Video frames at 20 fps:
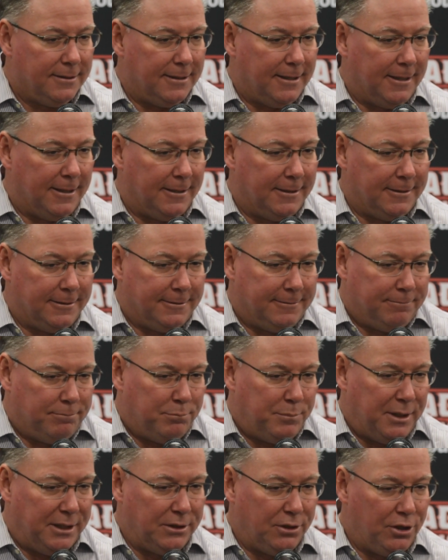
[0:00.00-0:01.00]

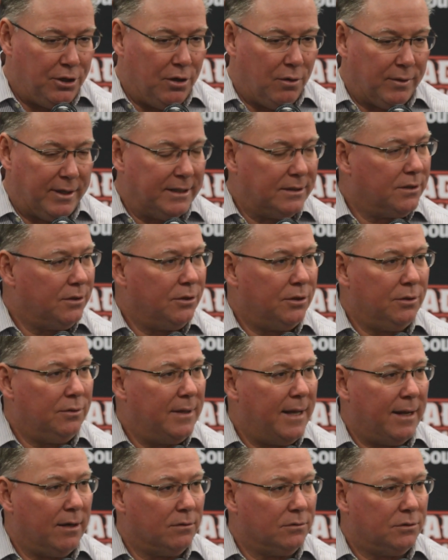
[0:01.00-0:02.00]
but you don't get to do
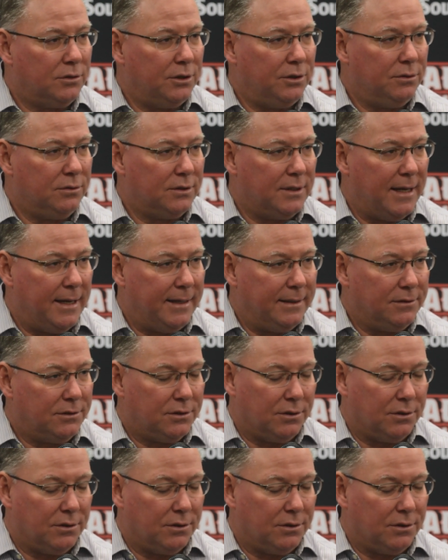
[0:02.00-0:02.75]
that on Tuesdays.